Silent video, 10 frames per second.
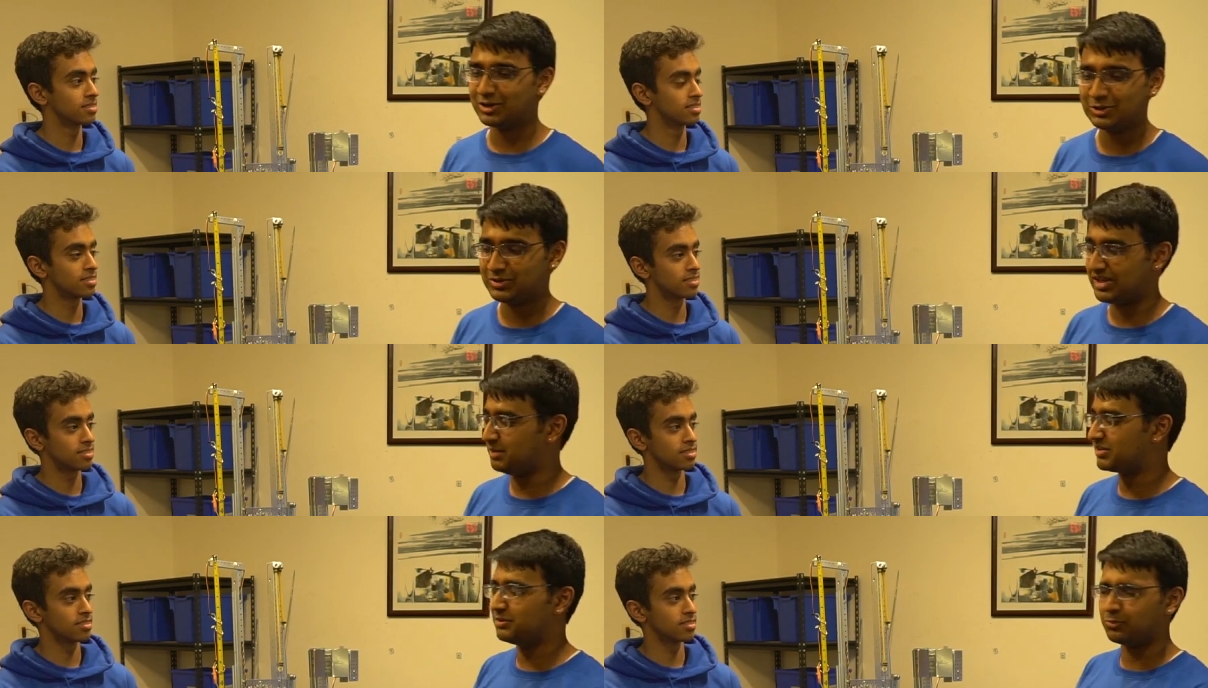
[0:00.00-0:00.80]
Speaker 1: our two
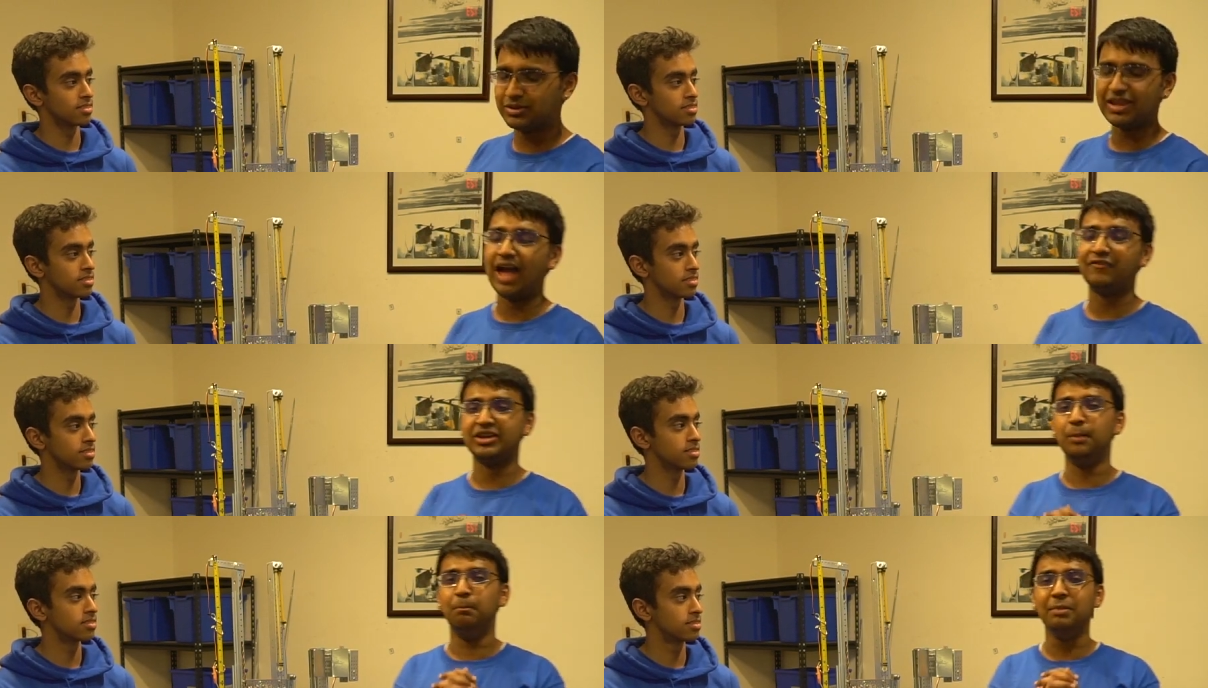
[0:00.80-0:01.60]
teams and really
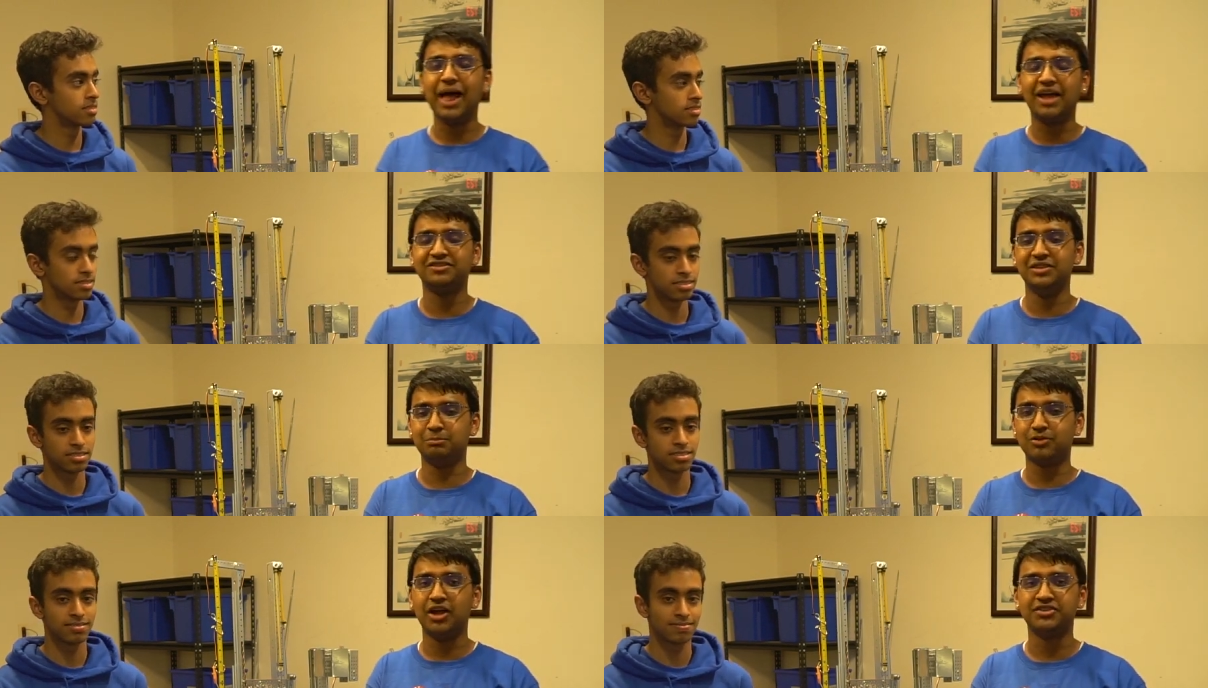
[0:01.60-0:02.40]
having a blast
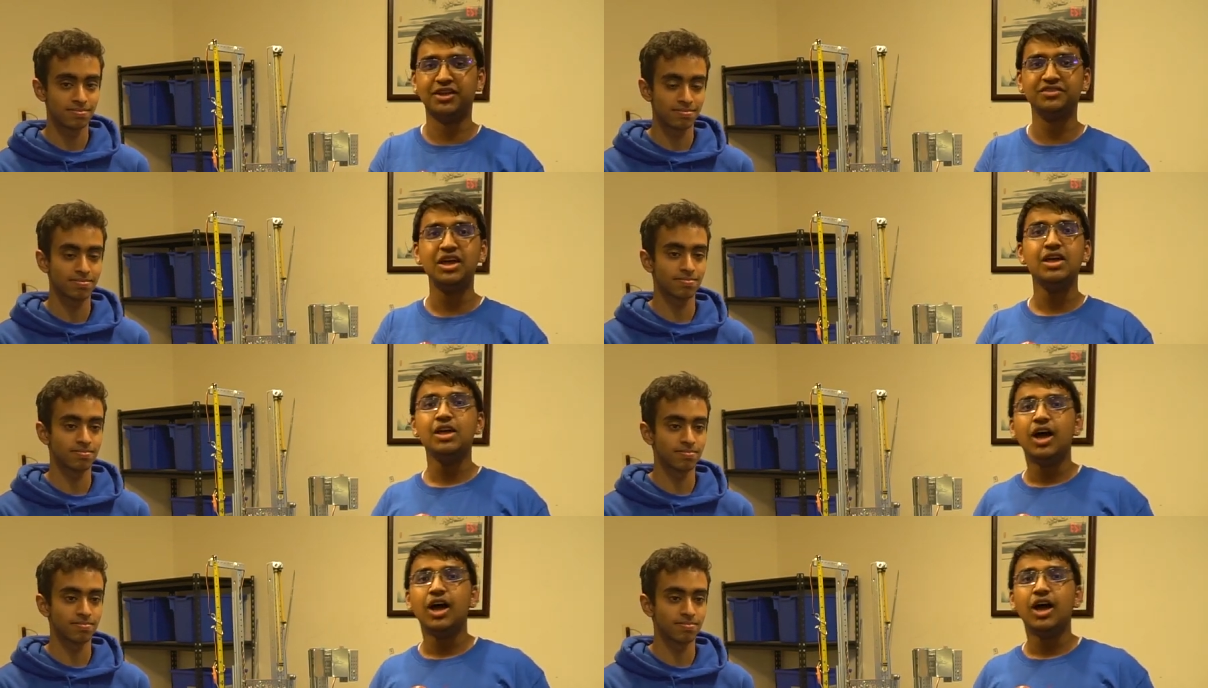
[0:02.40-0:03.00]
in the process.